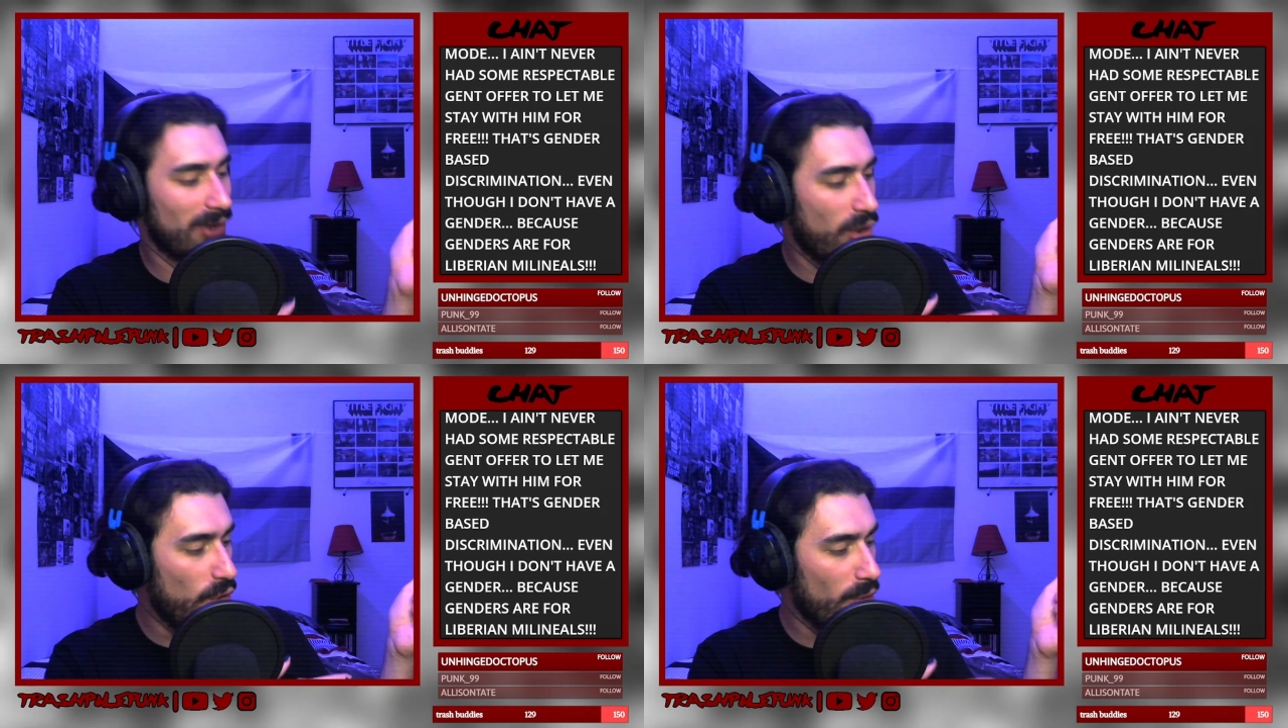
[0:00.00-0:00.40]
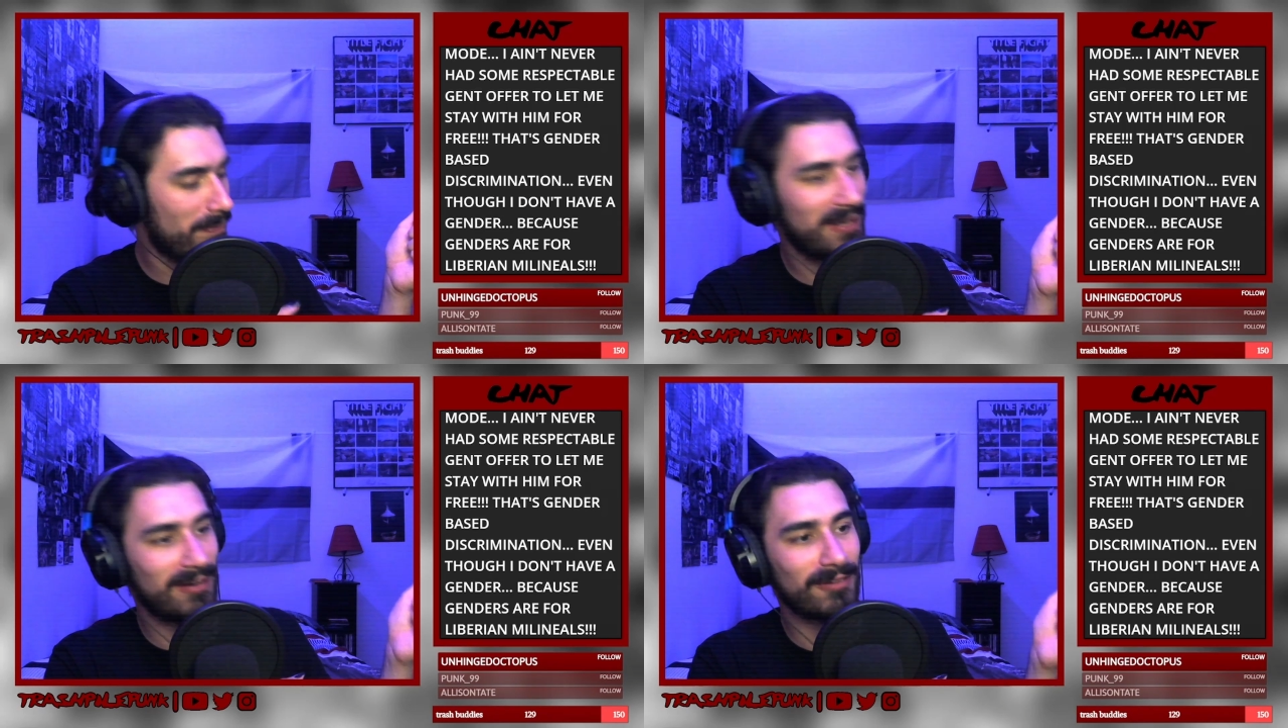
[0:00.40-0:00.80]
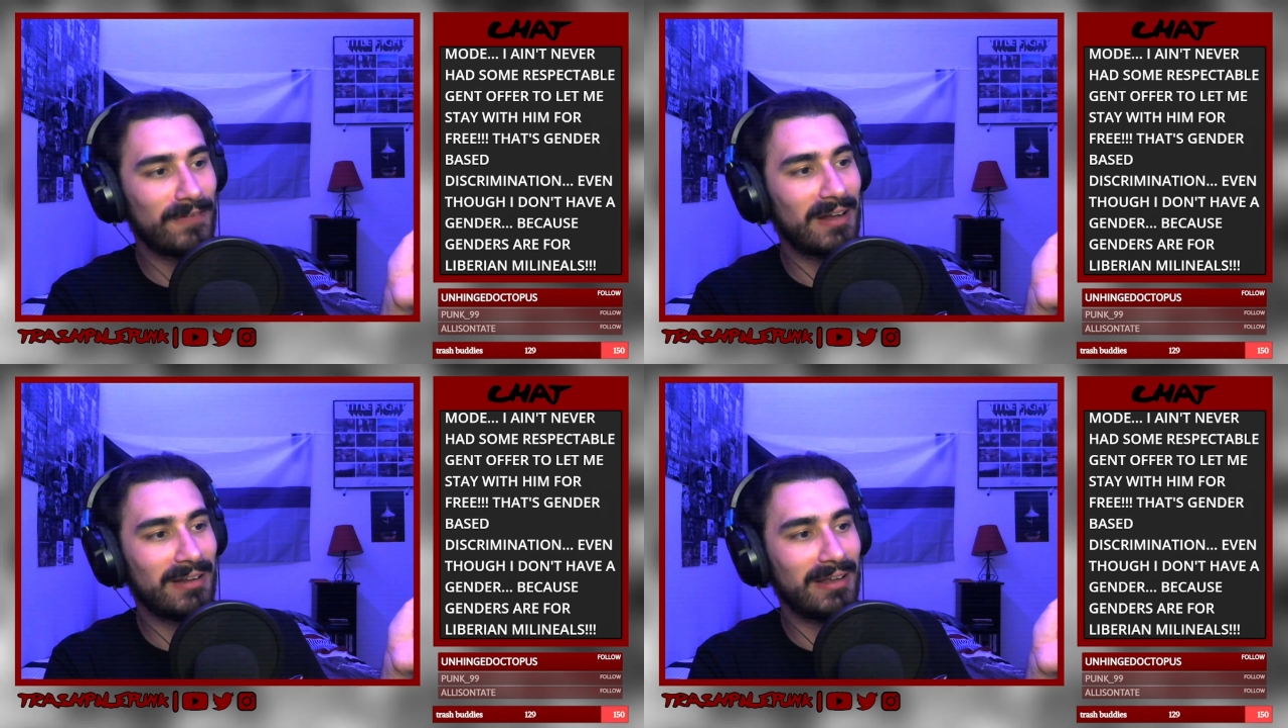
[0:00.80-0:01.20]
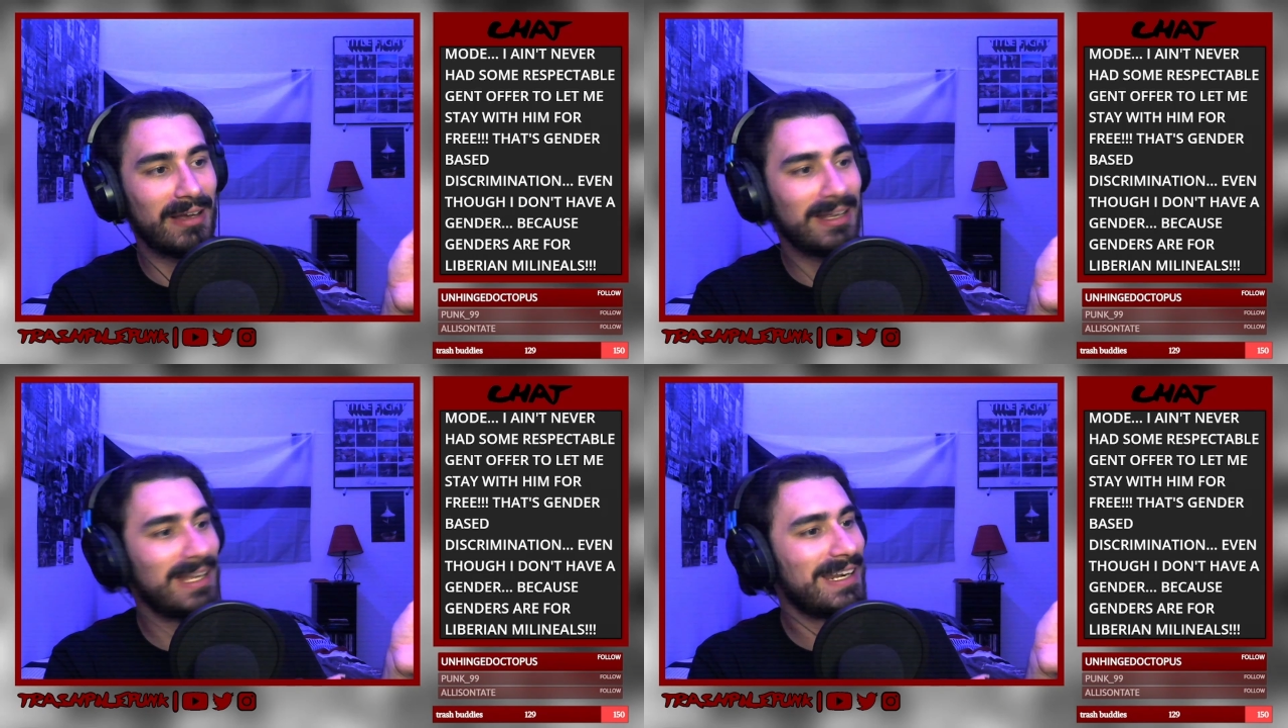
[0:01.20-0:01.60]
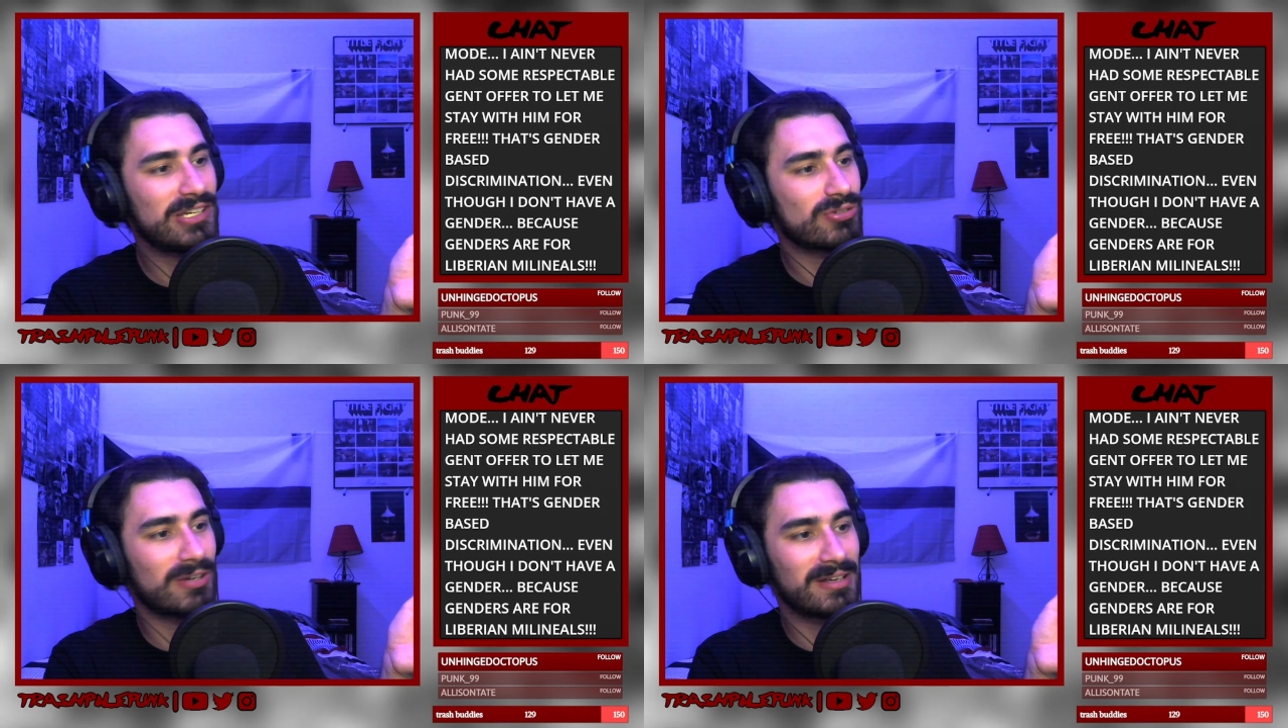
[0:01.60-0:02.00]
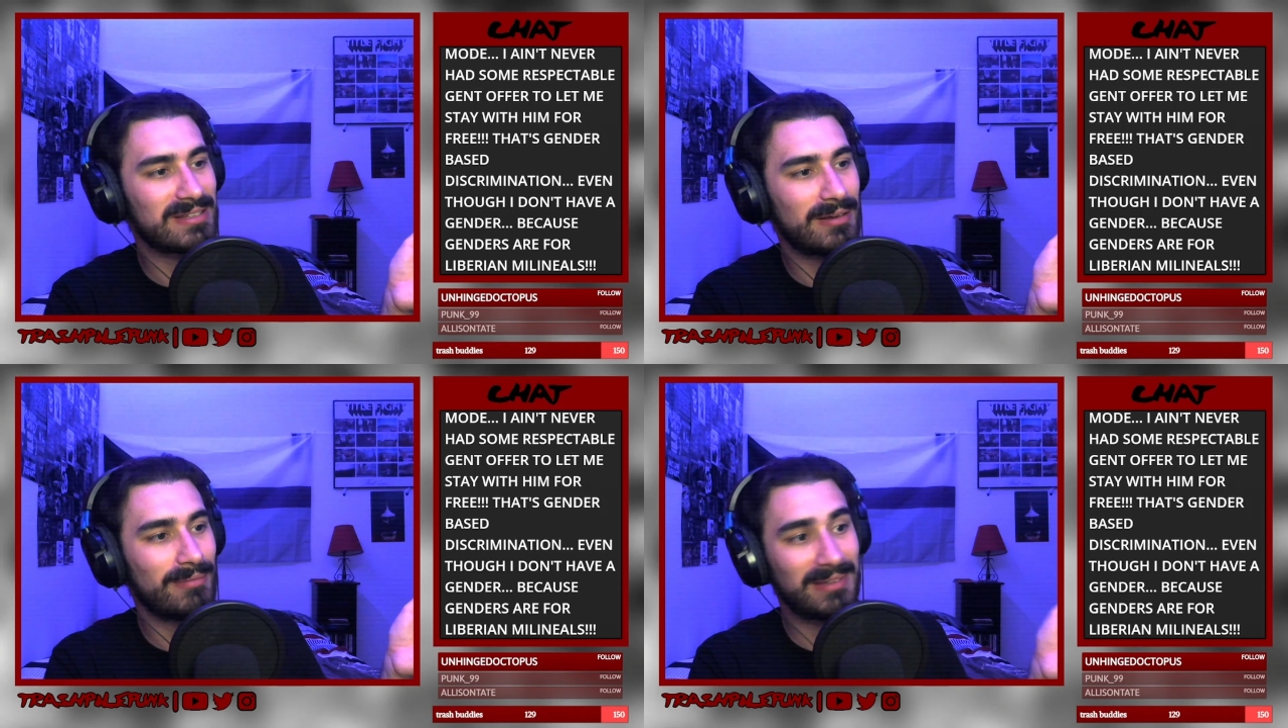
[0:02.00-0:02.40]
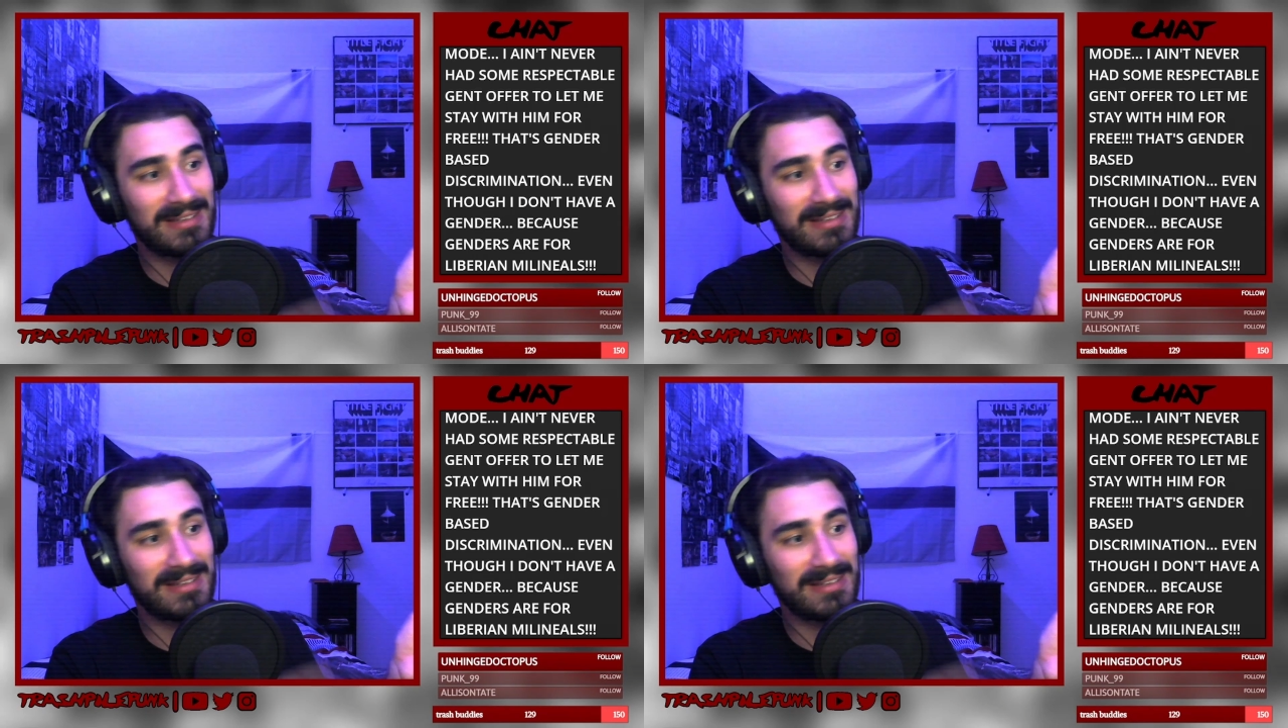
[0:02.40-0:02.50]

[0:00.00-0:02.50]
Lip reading: Oh, Peter fell in, he didn't trust them.